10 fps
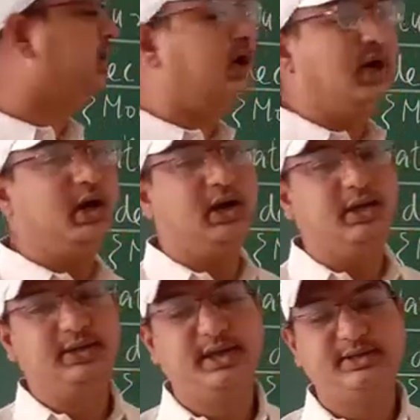
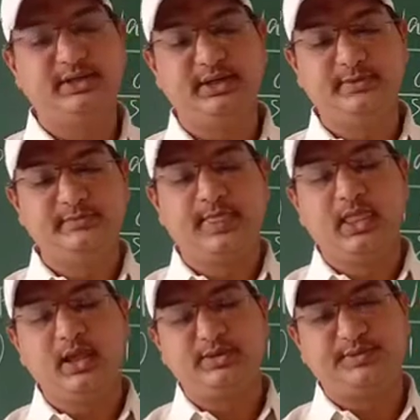there is a
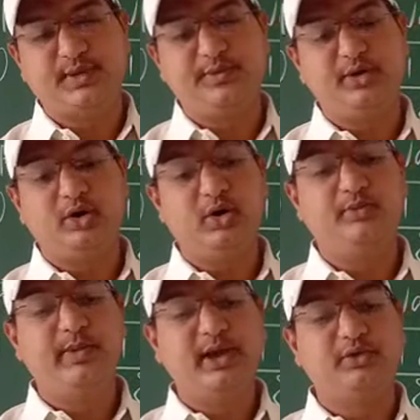subtopic called
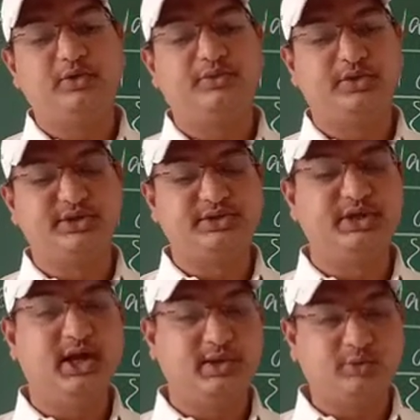mangrove forest. They
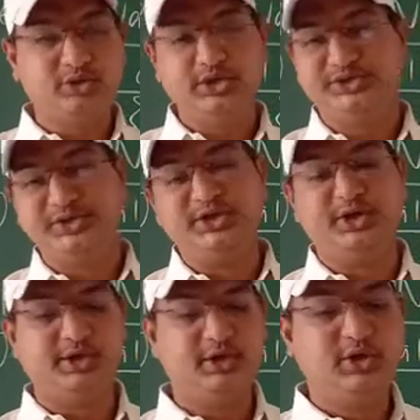are mostly seen here.
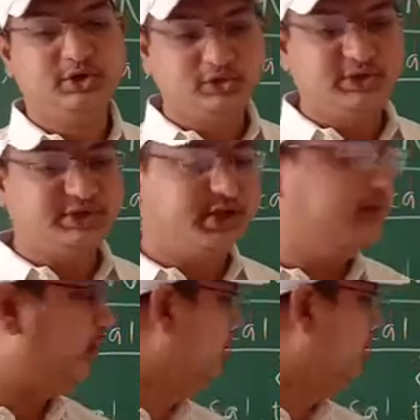So we will study about